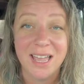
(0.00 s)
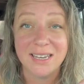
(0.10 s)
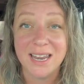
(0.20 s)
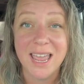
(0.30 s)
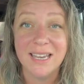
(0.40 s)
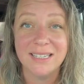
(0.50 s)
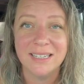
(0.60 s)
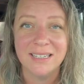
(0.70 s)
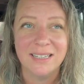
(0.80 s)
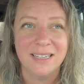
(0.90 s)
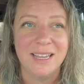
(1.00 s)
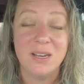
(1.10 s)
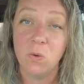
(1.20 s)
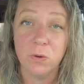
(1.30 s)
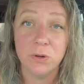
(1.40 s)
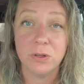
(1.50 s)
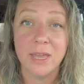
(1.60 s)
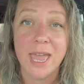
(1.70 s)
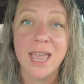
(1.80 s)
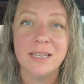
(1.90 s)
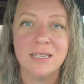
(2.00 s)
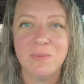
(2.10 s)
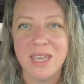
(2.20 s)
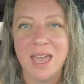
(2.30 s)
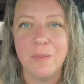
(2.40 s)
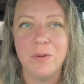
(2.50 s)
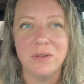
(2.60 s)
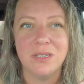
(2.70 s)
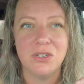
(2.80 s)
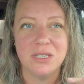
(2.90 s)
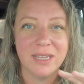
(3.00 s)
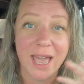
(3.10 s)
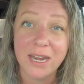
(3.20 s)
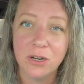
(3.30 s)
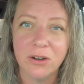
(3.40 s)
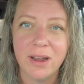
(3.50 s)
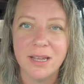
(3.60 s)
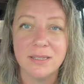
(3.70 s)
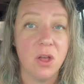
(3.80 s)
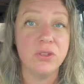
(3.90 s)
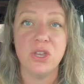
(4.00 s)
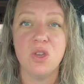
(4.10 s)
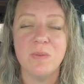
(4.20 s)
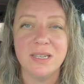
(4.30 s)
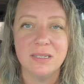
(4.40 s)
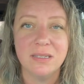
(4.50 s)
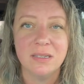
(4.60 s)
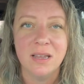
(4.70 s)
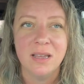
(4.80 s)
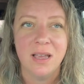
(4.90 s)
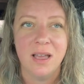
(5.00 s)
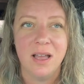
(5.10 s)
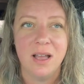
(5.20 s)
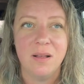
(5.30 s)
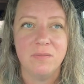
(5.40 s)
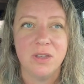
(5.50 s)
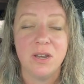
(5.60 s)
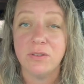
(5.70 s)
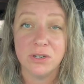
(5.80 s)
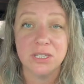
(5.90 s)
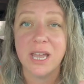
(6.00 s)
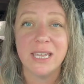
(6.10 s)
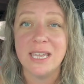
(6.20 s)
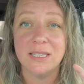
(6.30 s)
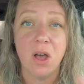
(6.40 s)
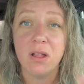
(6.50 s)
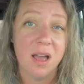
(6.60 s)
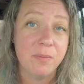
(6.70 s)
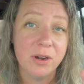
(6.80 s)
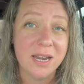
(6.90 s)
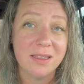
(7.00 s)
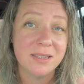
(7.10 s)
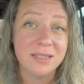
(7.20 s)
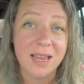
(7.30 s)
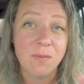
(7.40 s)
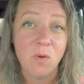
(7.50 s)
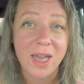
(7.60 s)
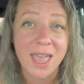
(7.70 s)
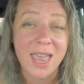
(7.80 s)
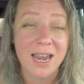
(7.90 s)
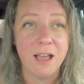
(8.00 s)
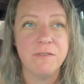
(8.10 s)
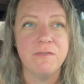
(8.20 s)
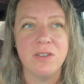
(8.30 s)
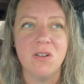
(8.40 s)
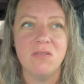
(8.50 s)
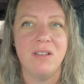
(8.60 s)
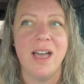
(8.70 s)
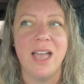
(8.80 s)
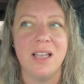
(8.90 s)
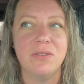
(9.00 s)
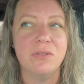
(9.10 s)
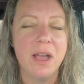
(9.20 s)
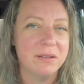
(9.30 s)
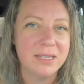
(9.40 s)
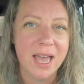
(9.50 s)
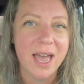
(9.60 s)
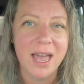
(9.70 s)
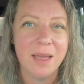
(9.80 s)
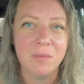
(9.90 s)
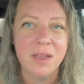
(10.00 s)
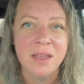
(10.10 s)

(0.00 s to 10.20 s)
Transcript: and neat and orderly to be able to just categorize all humans, um, you know, their psyches all operating the same way? And I feel like throughout time,